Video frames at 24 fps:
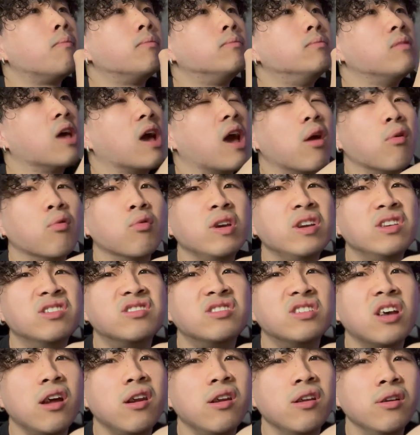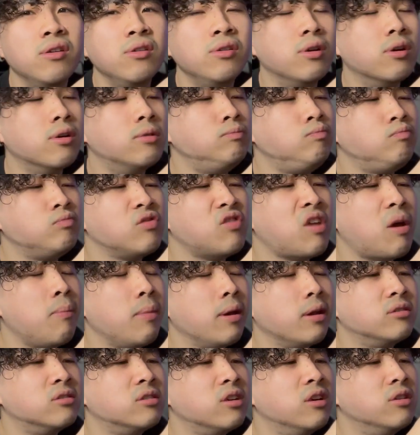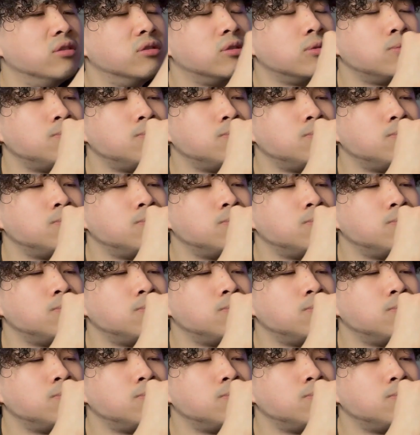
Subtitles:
I reset it, you know? If that makes sense.